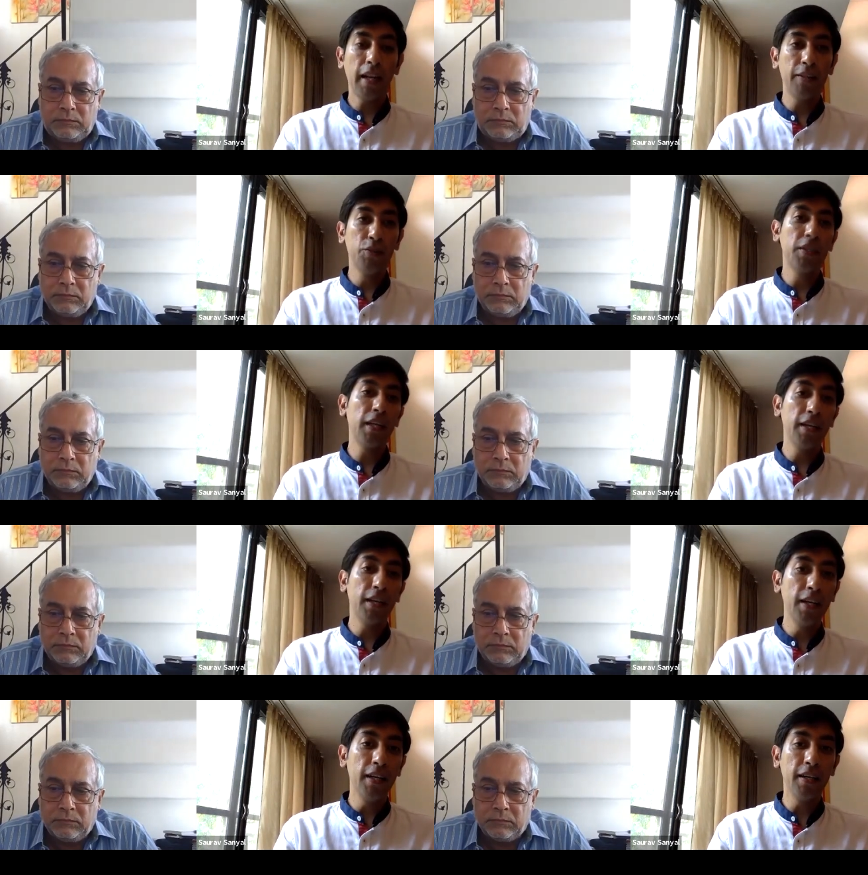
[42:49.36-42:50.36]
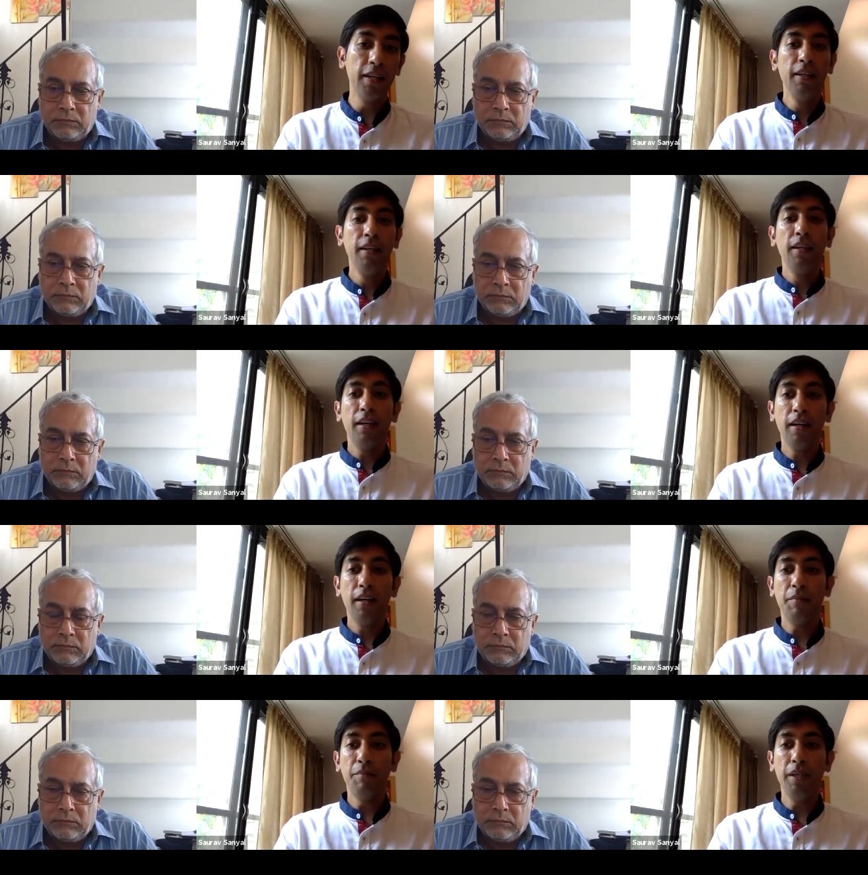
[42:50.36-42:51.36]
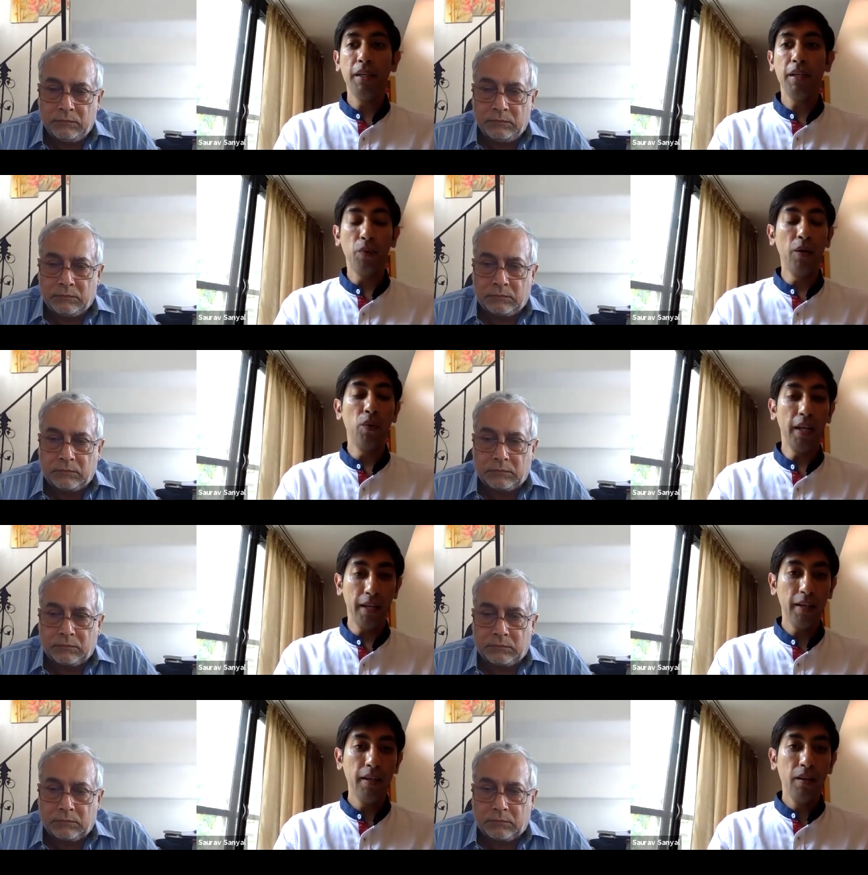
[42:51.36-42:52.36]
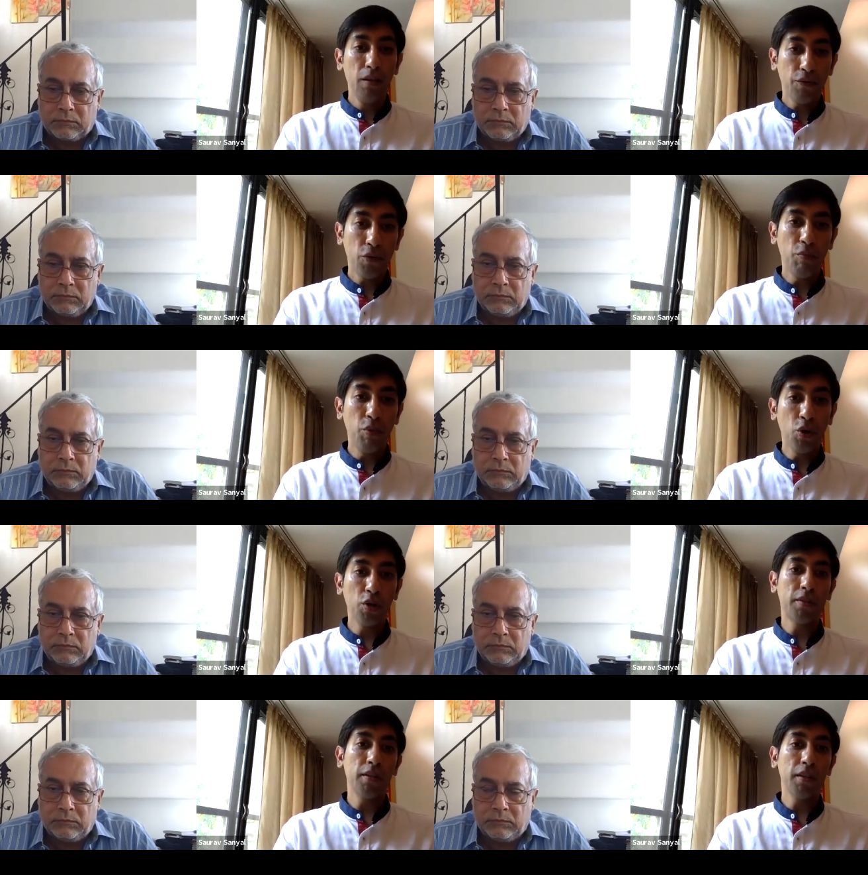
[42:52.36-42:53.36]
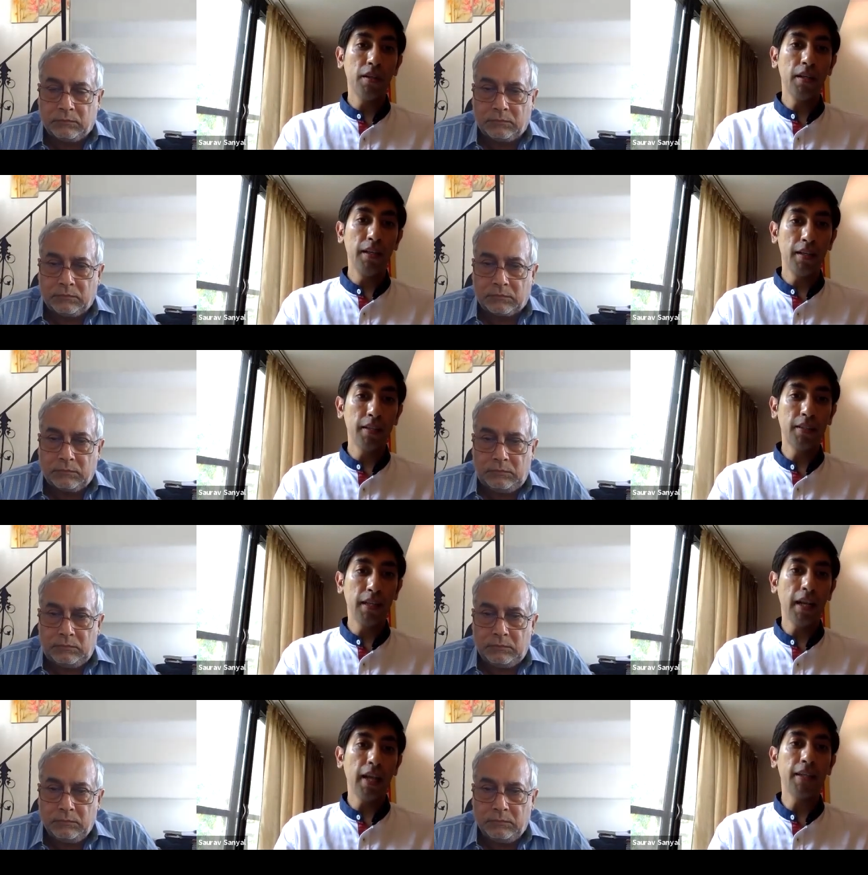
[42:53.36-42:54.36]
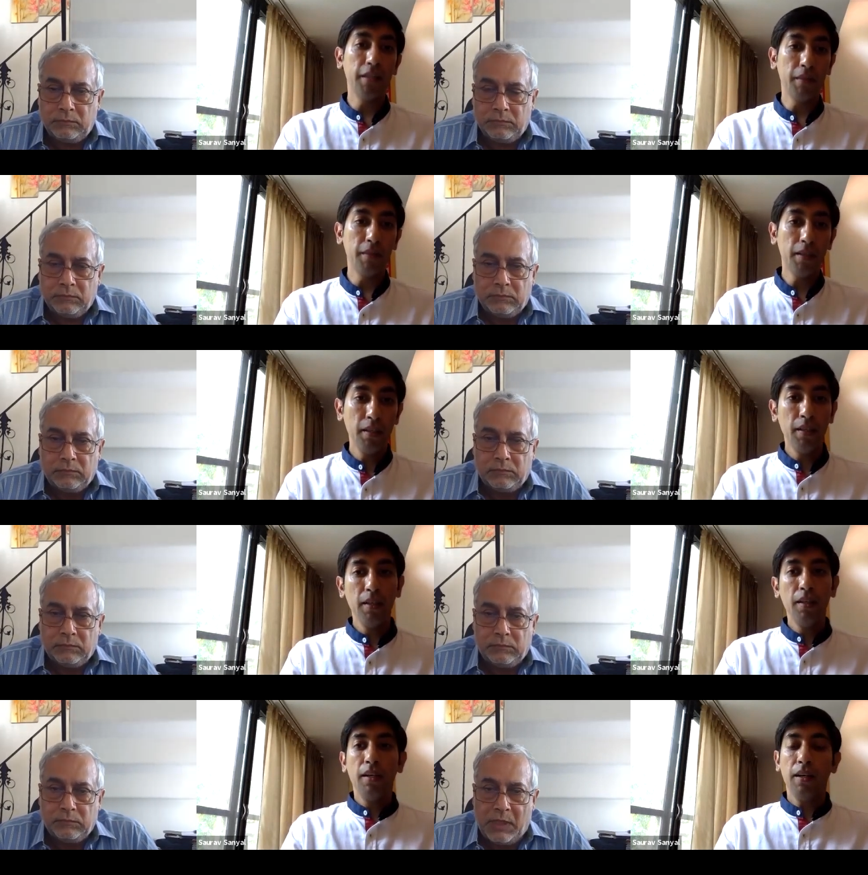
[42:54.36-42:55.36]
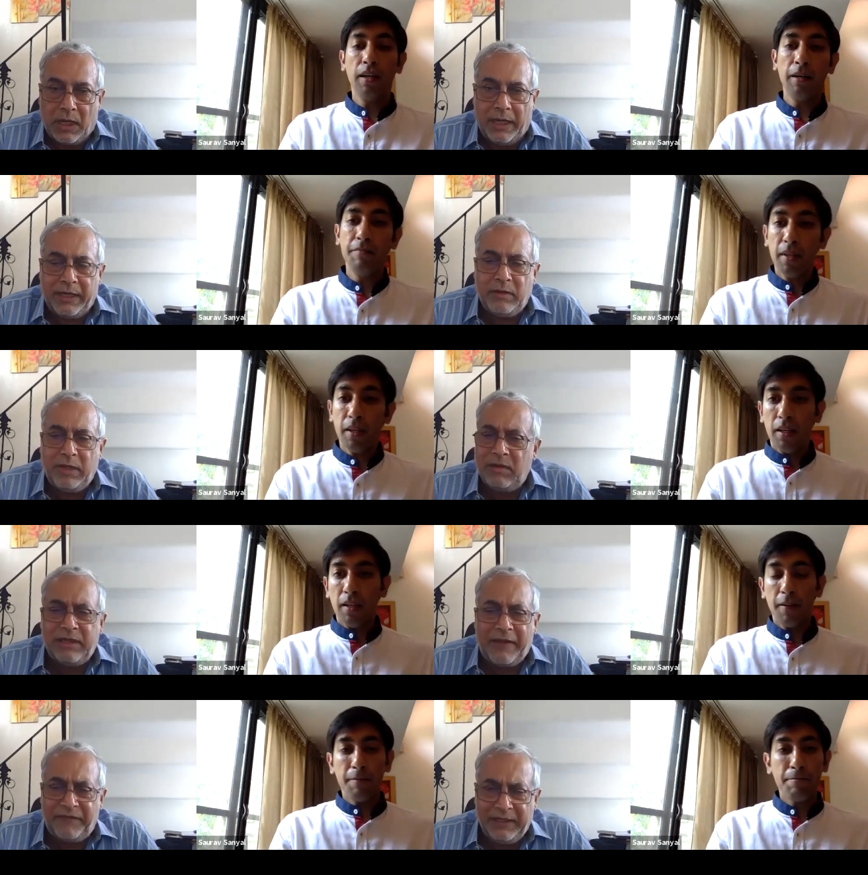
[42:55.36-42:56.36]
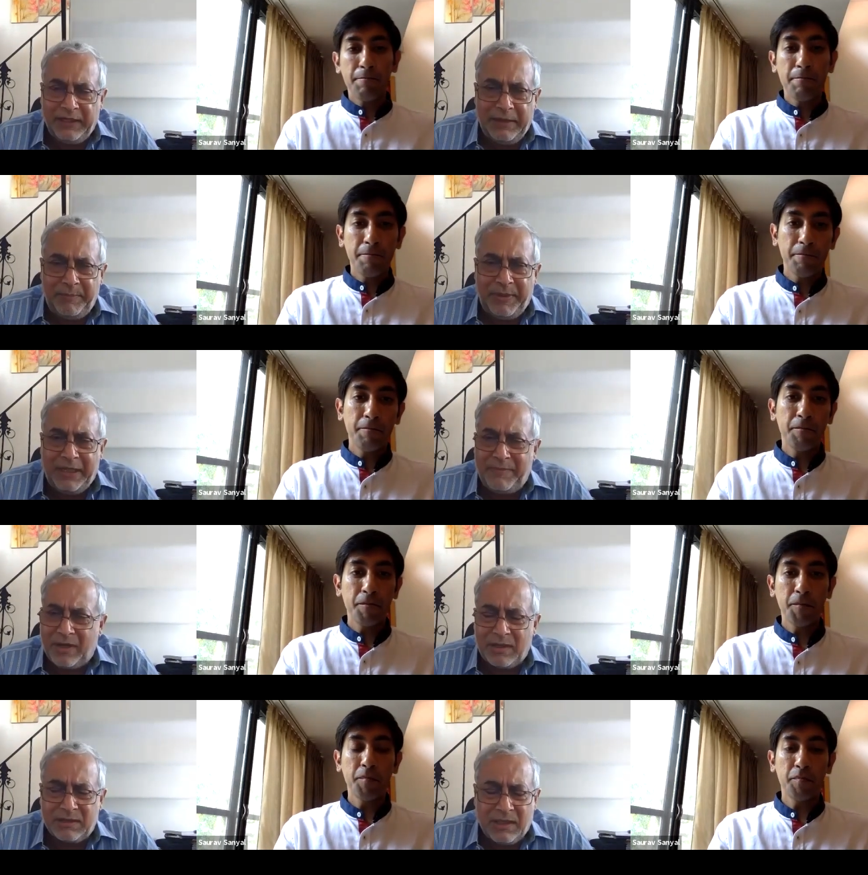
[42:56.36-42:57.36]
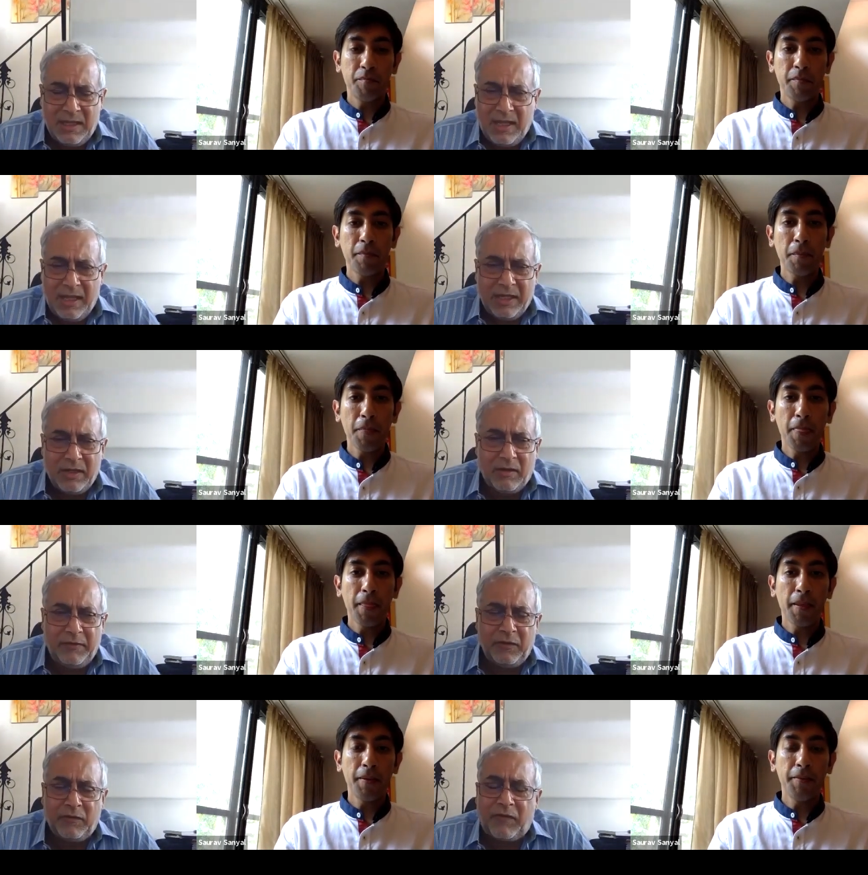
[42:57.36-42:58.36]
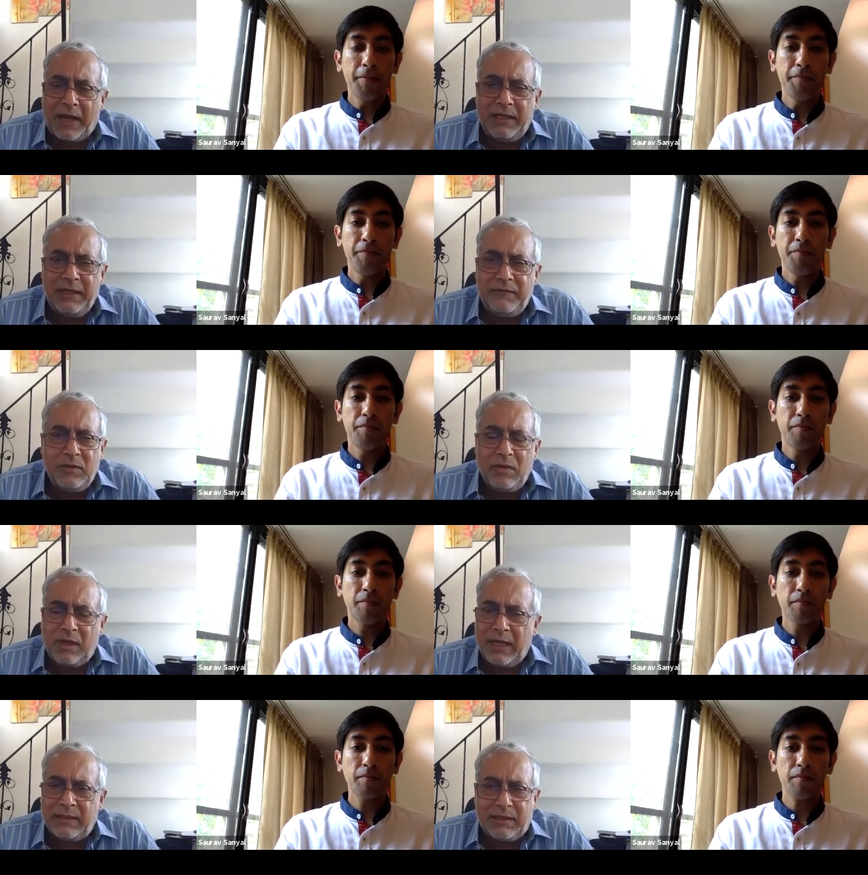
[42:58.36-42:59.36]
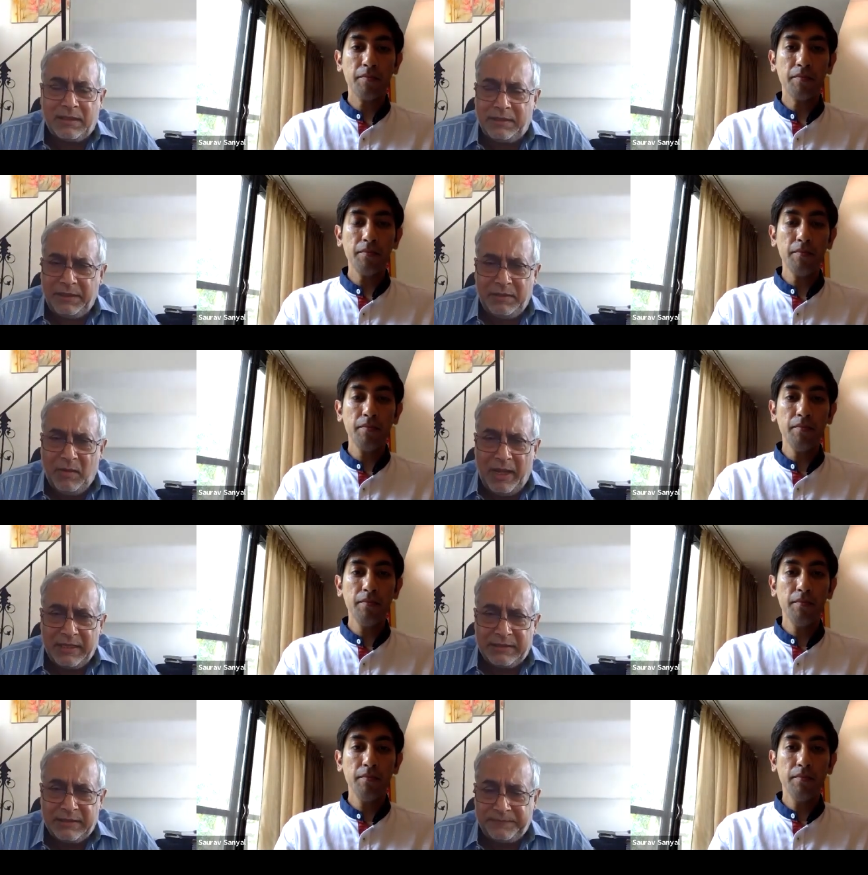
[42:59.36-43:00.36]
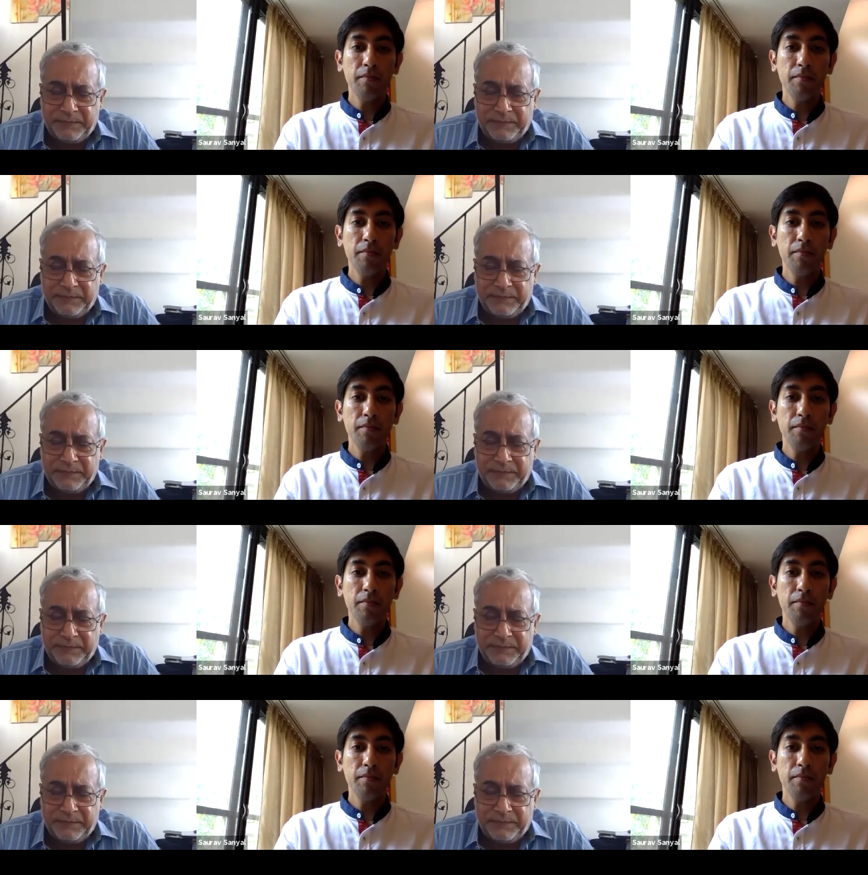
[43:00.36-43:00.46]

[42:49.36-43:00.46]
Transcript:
Speaker 1: as you said earlier, uh, be a win-win for both uh, industry and academia.
Speaker 2: Yeah. it, it, will definitely be because, you know, if you frankly, if you look at uh, the US